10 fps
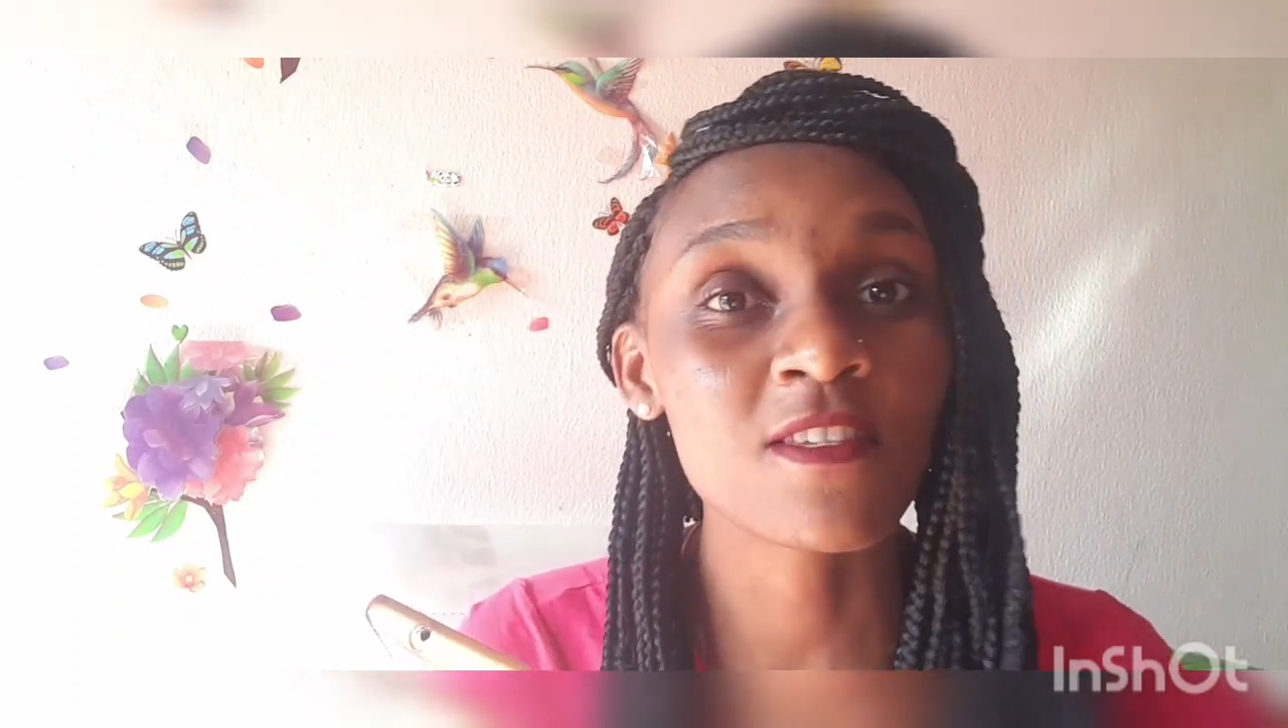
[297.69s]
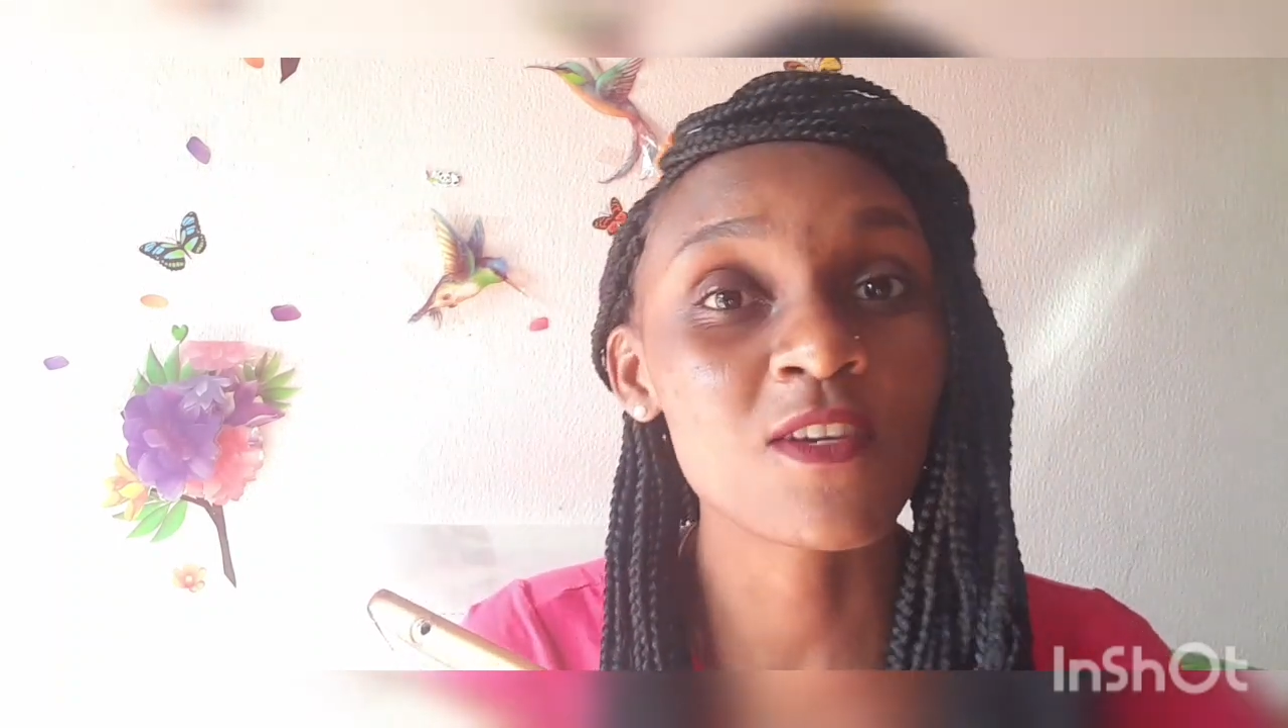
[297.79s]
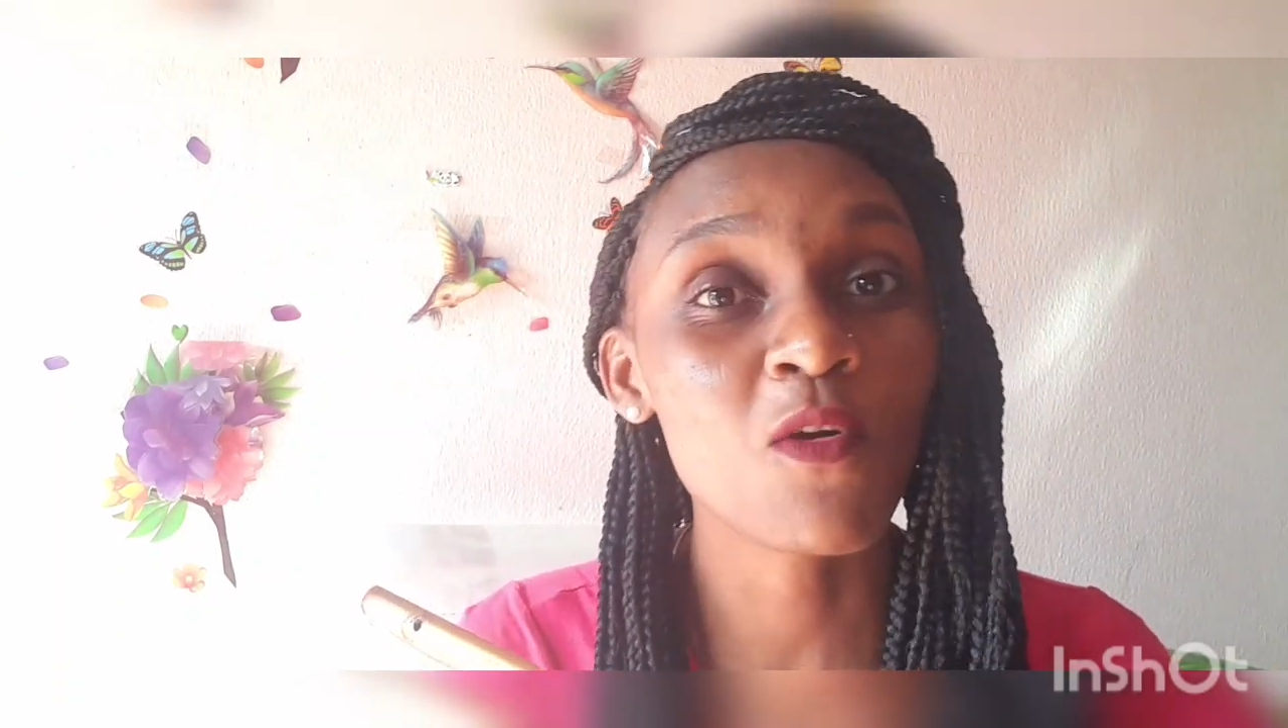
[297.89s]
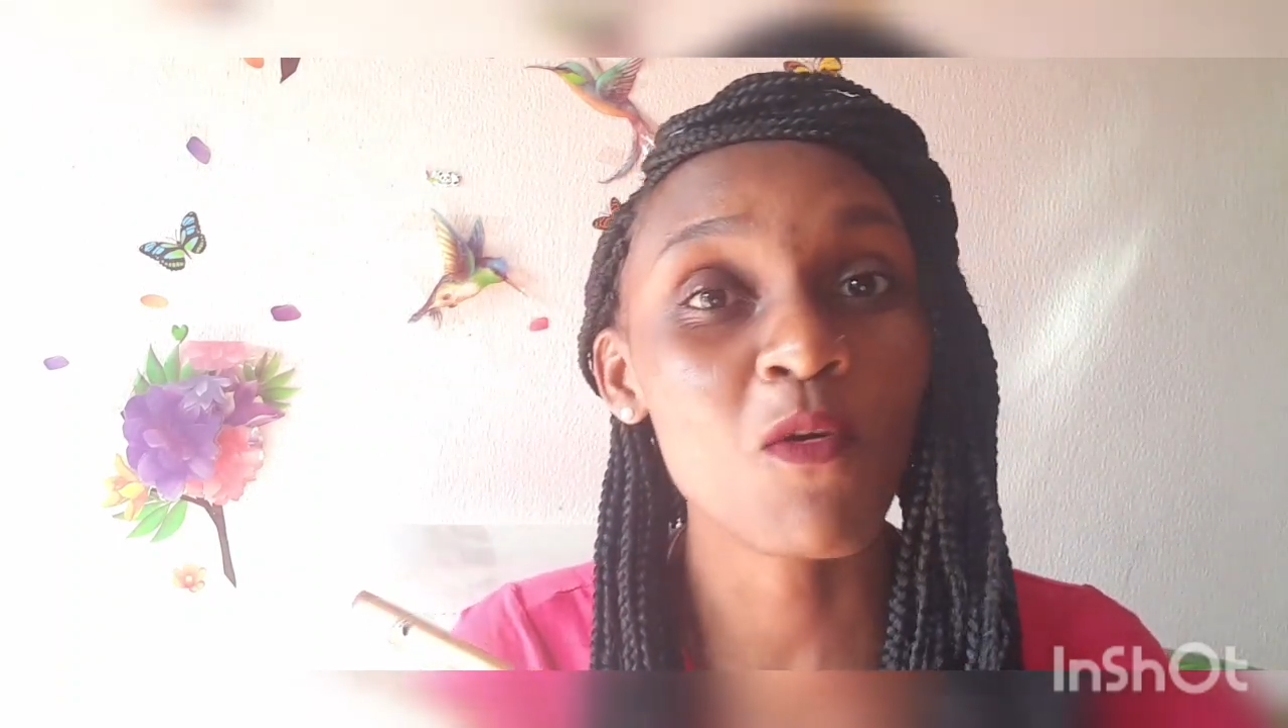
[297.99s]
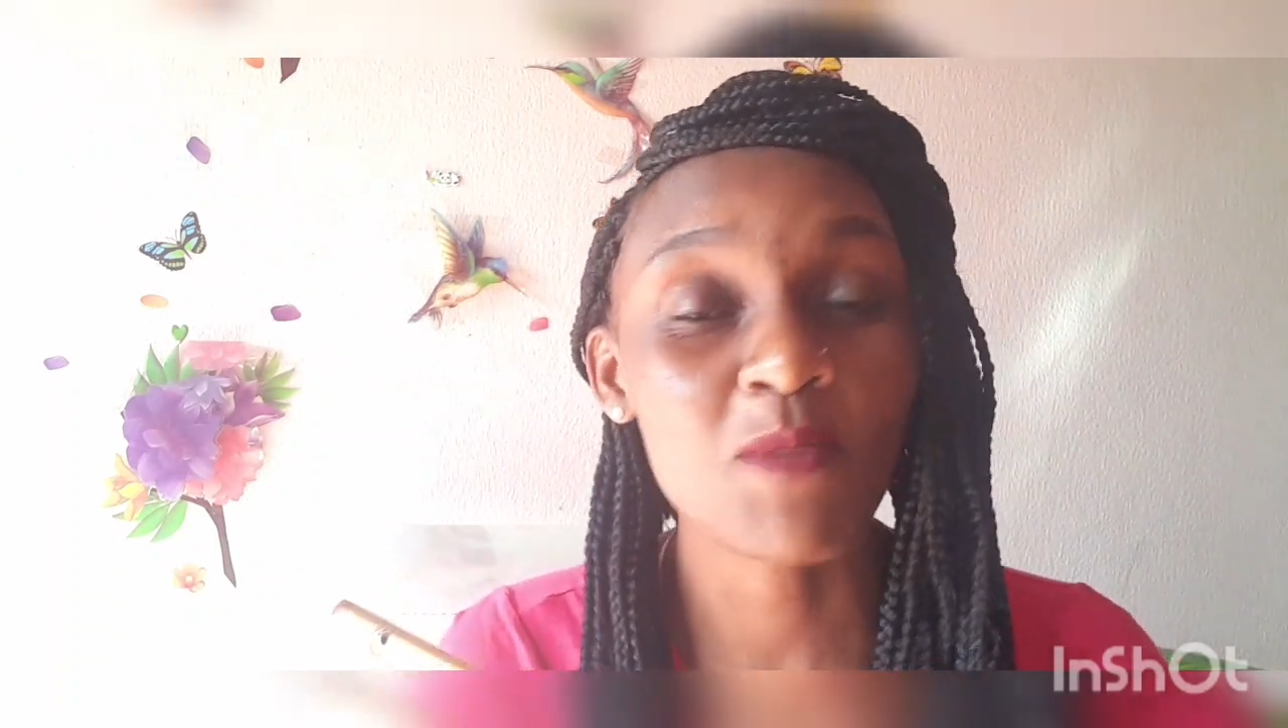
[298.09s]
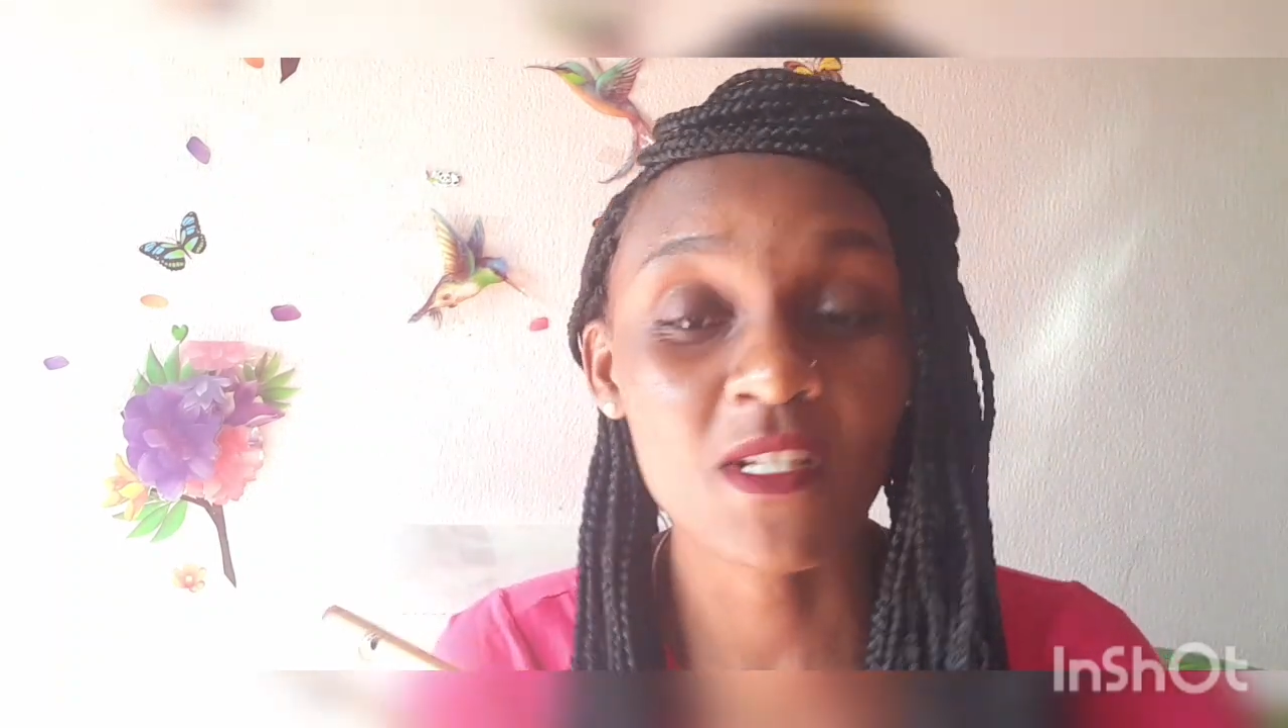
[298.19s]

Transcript: comment